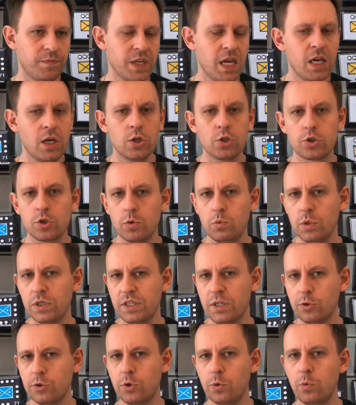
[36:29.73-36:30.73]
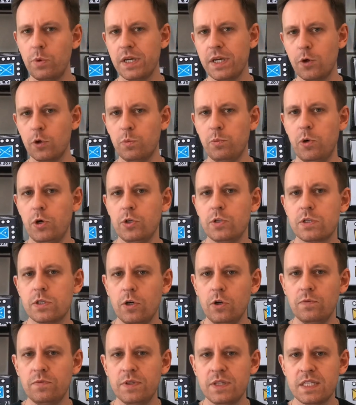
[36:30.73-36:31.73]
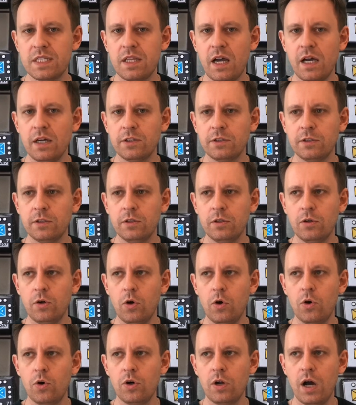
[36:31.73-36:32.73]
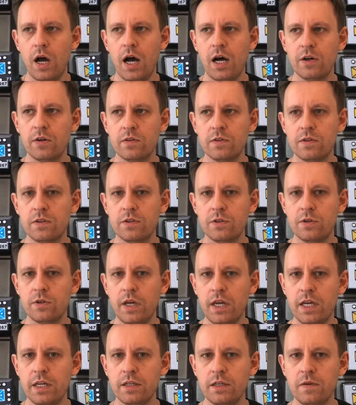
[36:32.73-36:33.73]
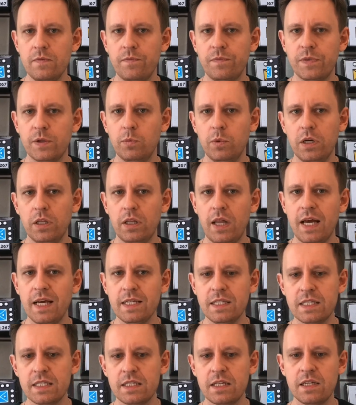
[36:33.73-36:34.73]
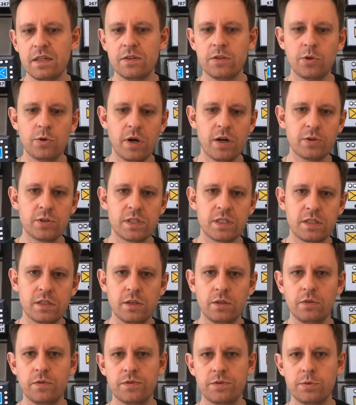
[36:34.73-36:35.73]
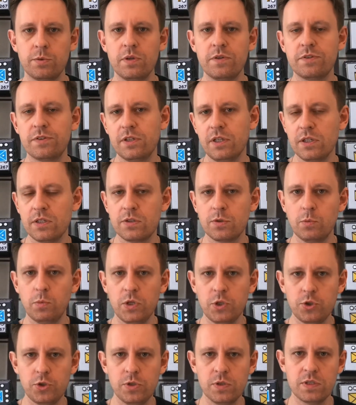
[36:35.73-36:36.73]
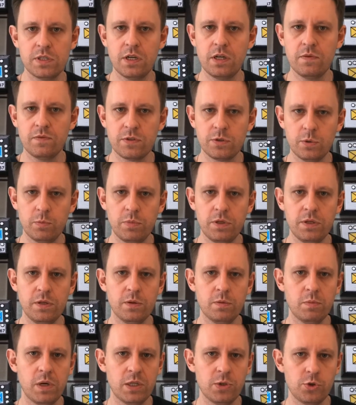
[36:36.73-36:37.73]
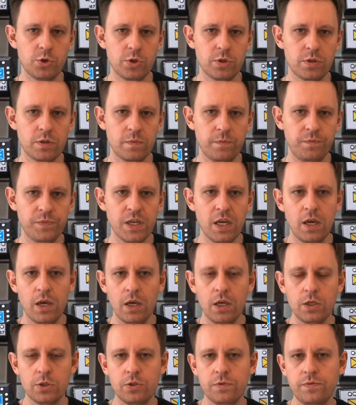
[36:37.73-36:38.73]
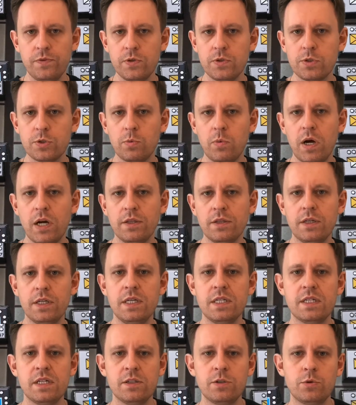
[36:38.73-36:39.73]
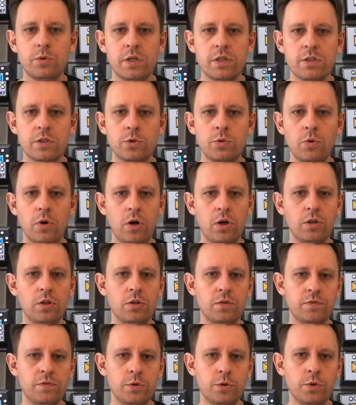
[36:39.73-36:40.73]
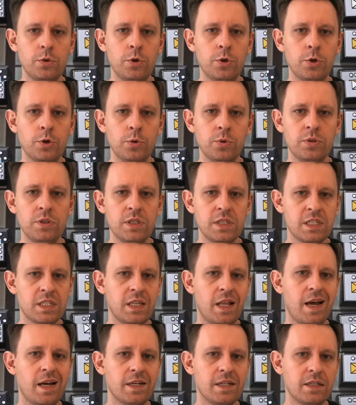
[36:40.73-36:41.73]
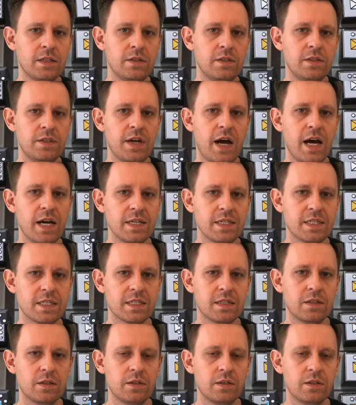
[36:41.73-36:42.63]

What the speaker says: So what are the weaker points of this title, or aren't there any? Well, I'd say there are still three things which deserves to be mentioned. The first one is addressed to all of you who dislike dice.